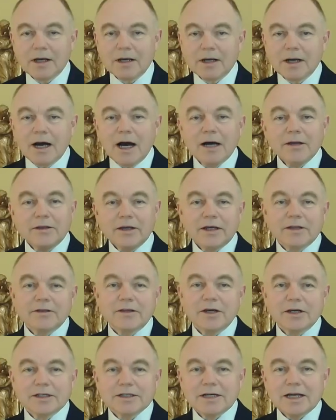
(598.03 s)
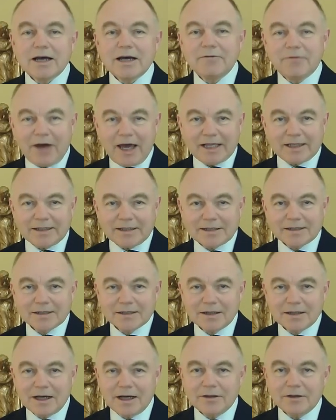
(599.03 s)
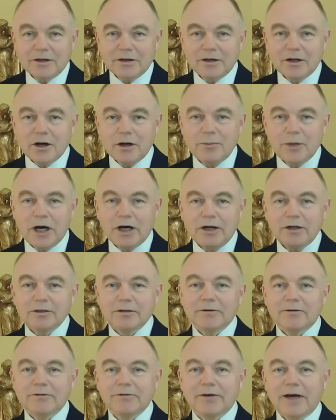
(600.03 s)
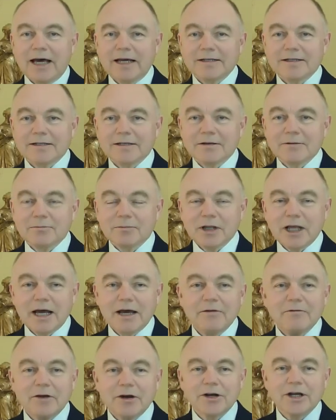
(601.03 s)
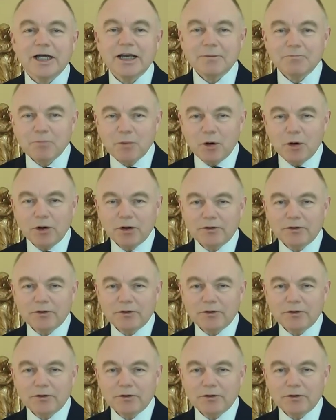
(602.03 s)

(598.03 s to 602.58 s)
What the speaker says: I think that events like the Nobel Fest play a very important